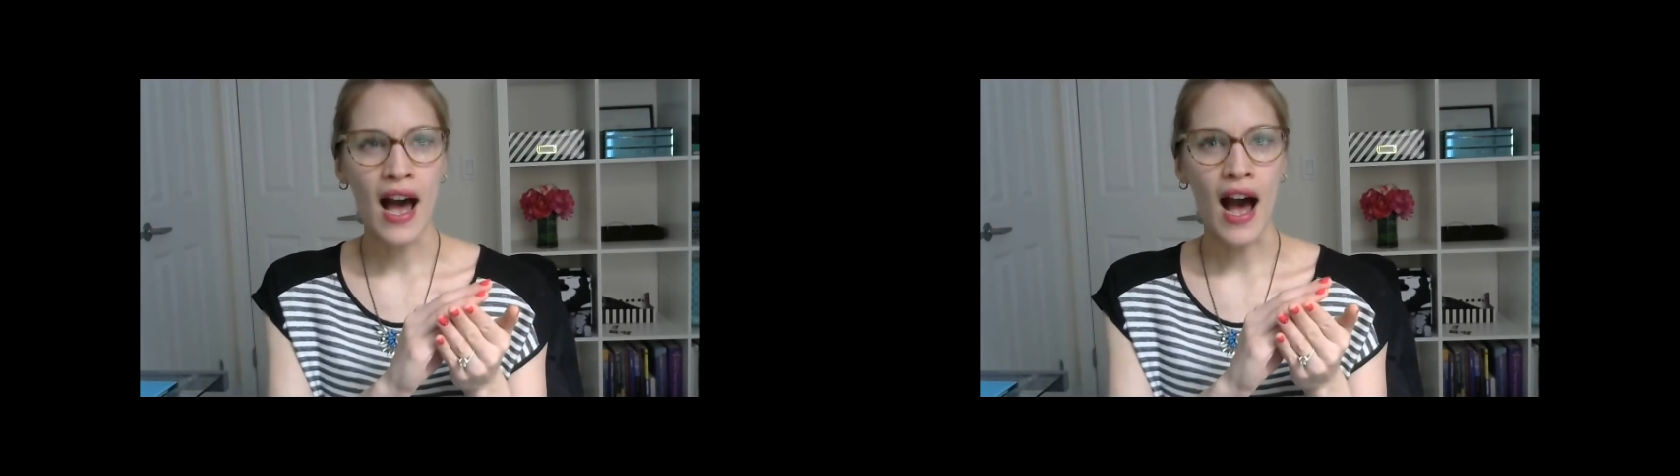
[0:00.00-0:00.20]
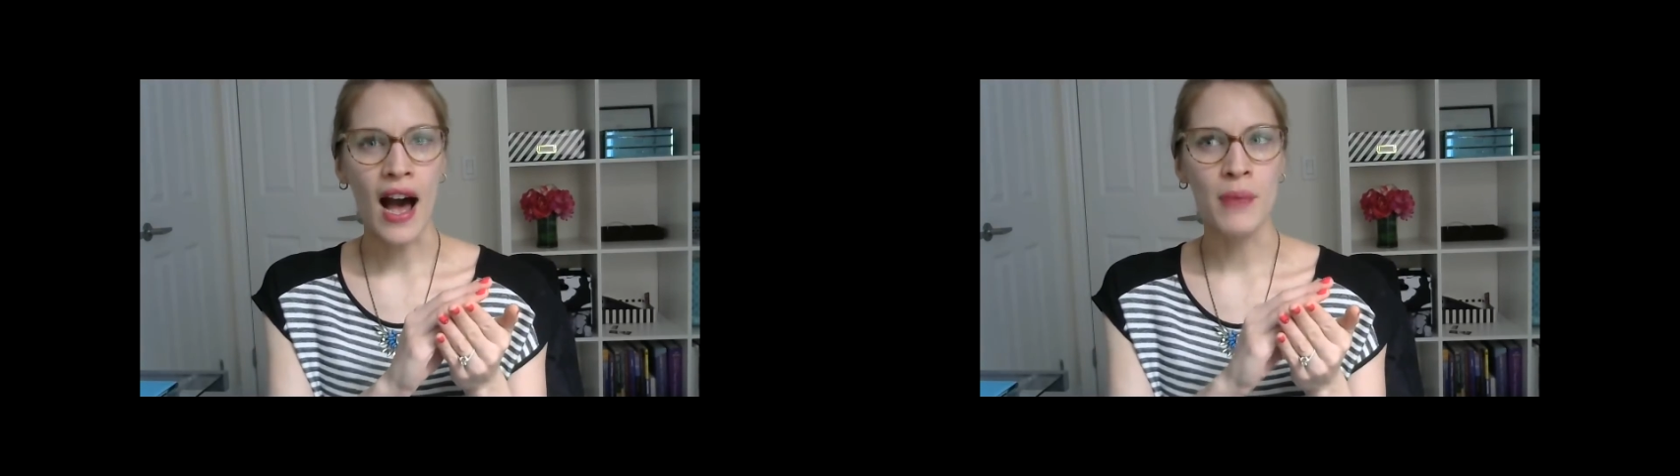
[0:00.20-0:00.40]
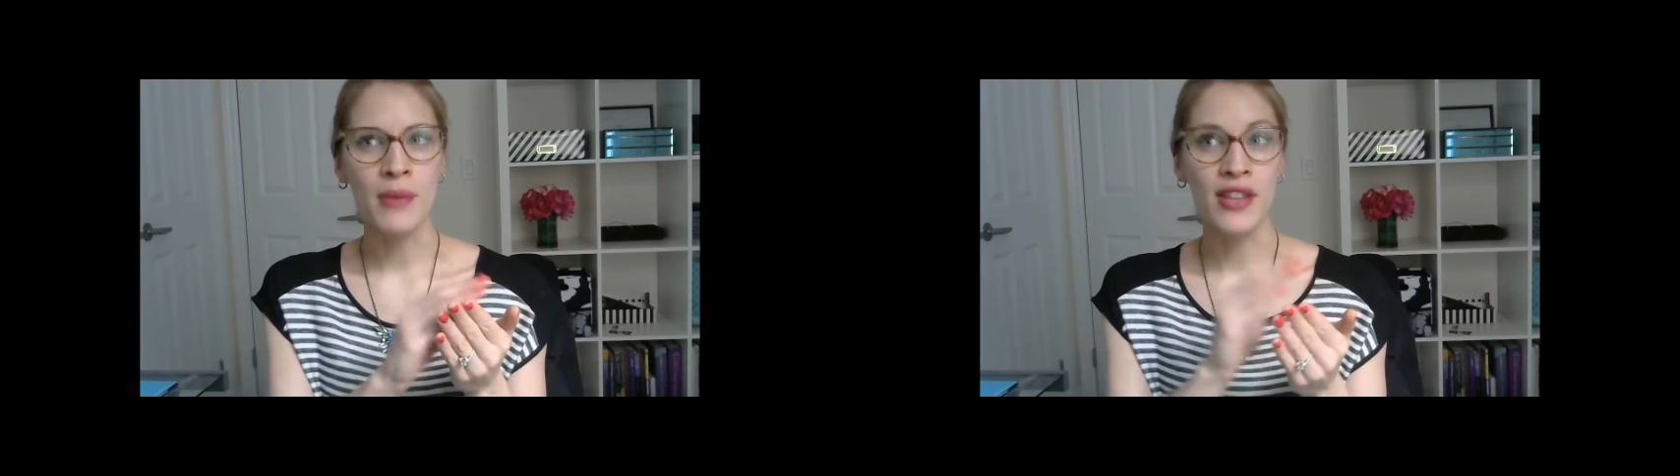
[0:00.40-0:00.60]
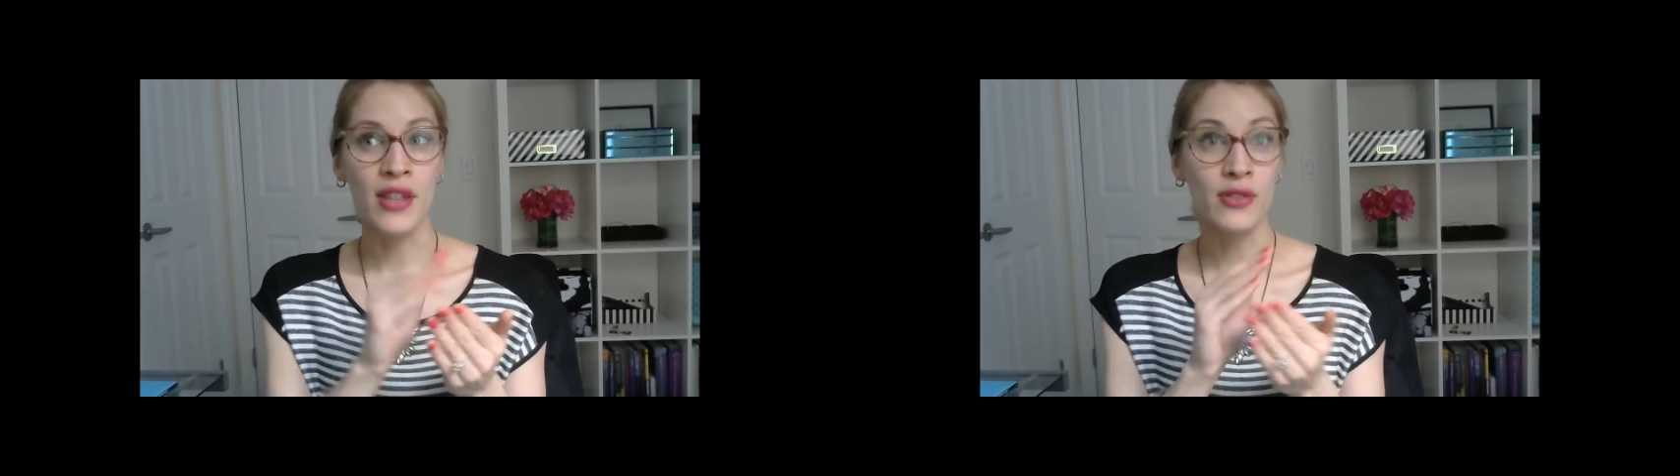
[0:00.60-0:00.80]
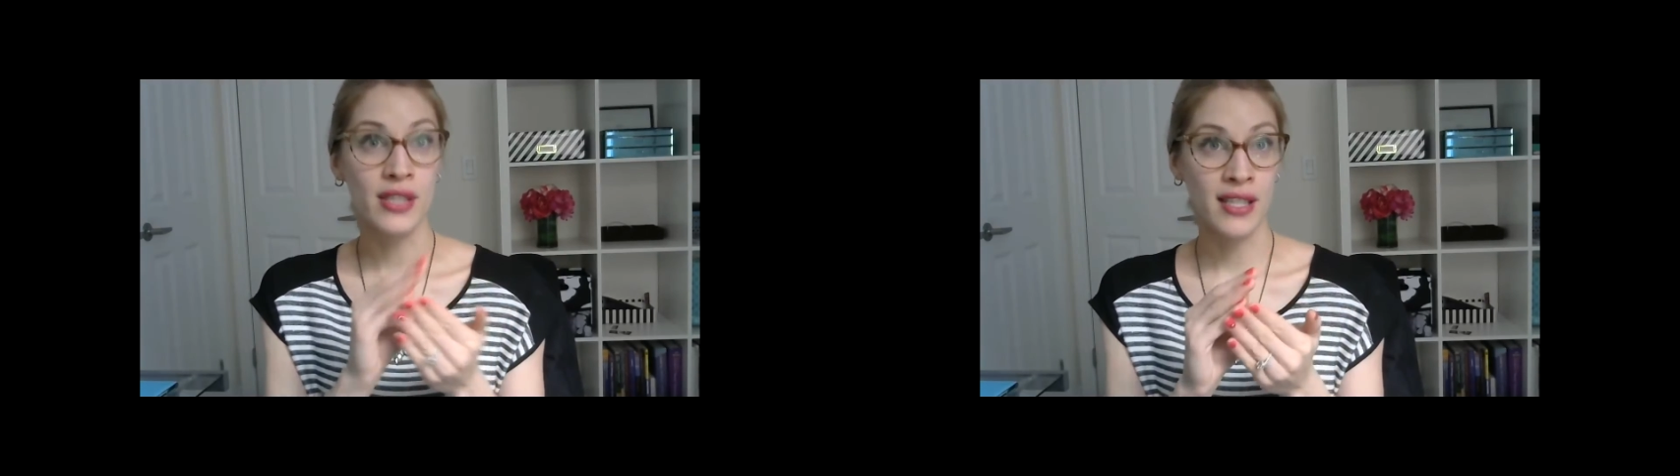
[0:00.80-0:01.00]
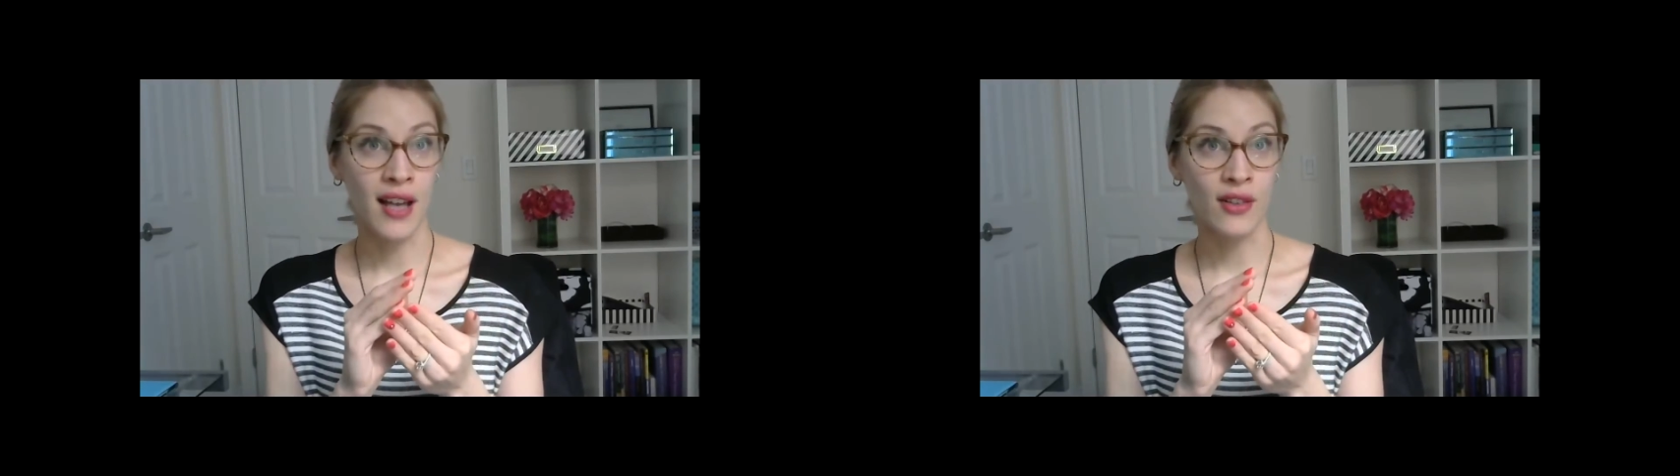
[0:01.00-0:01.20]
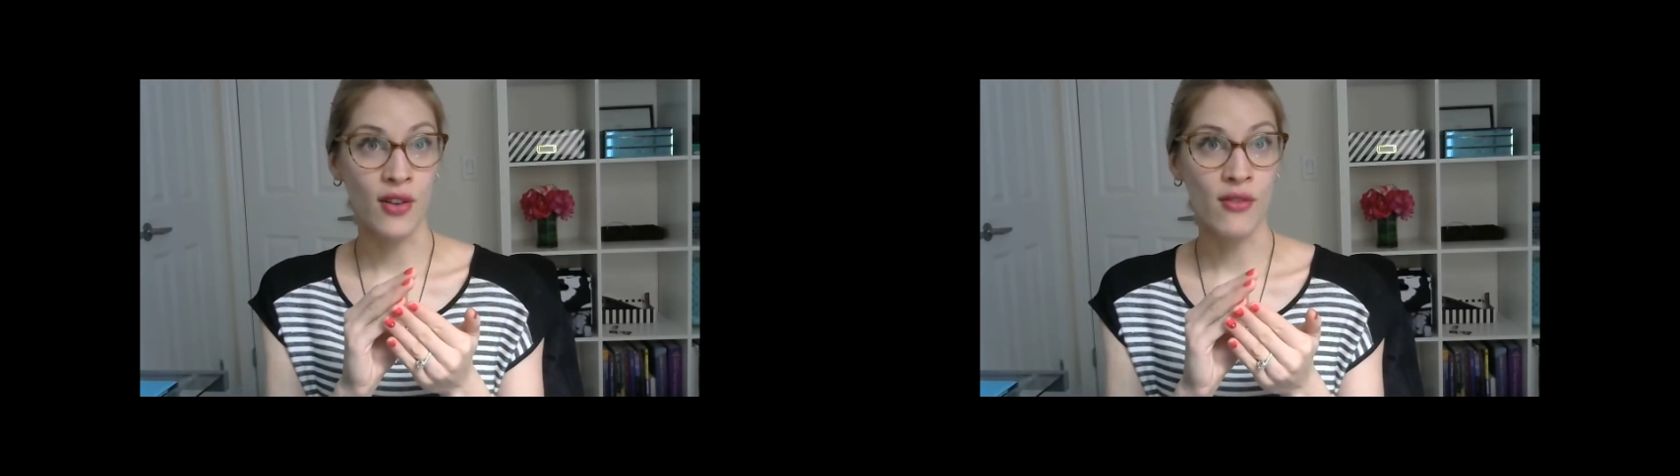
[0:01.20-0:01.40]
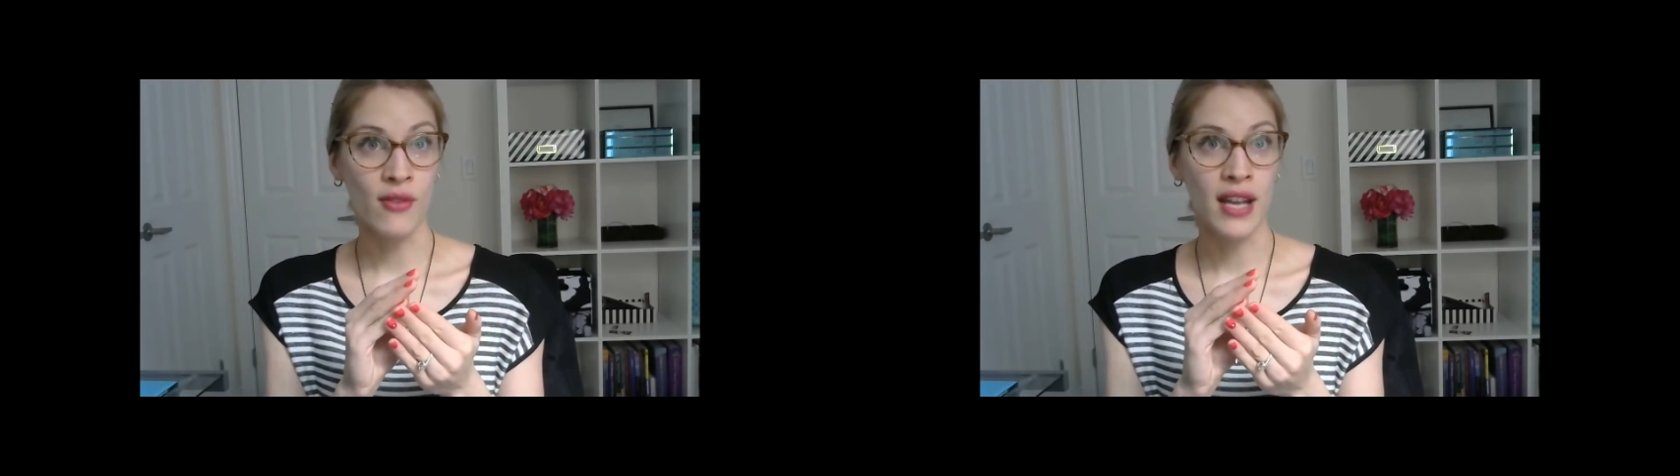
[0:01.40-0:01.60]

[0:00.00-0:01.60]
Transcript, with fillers: um, and then there's yellow,